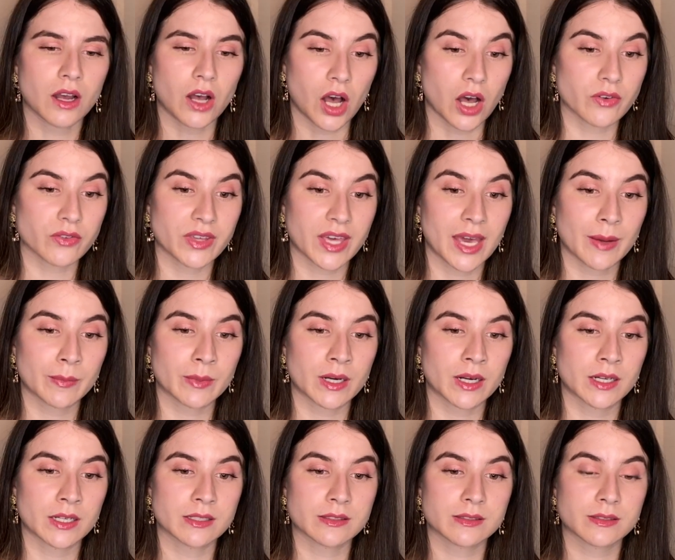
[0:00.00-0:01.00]
Off
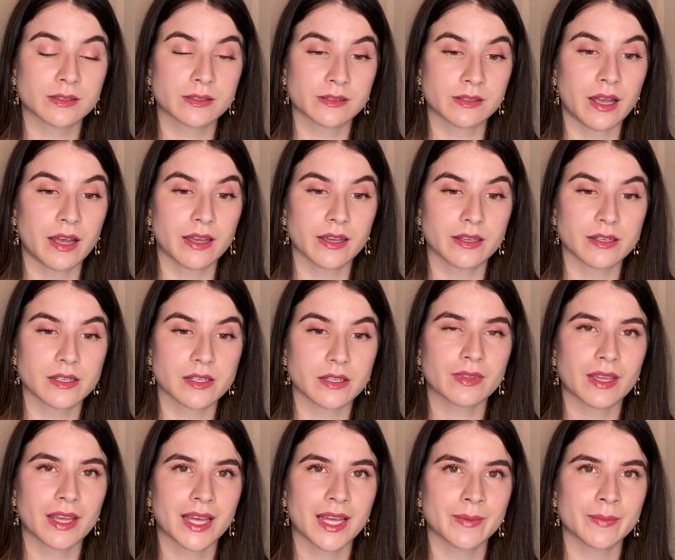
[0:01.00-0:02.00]
camera said,
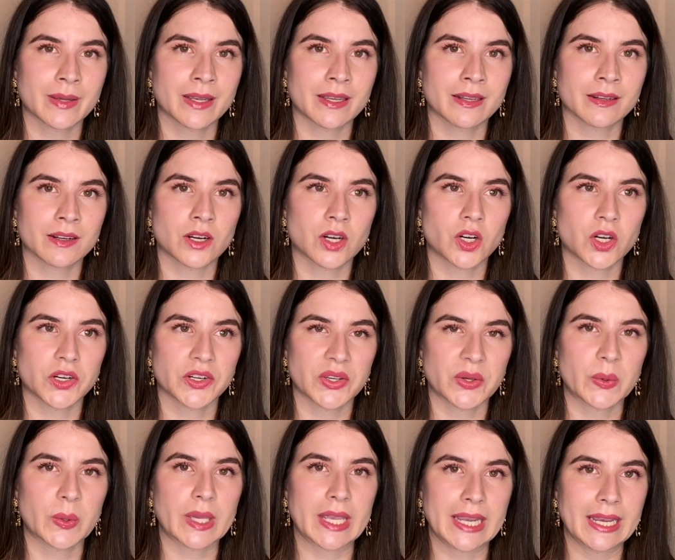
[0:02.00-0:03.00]
I mean, are you
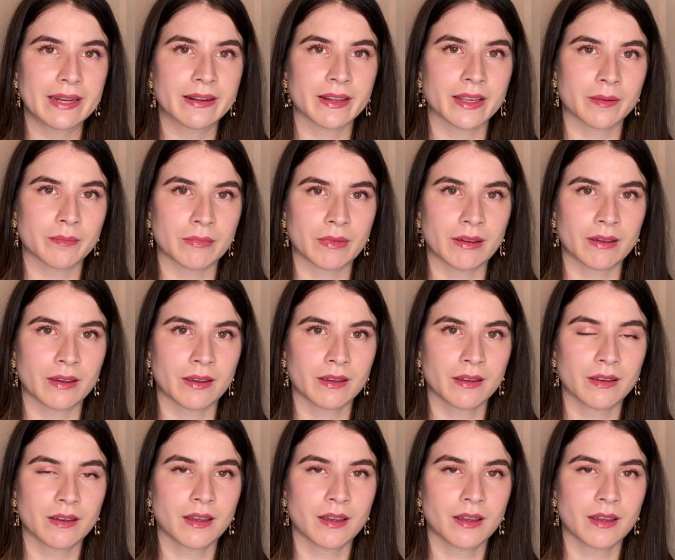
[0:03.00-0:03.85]
kidding me?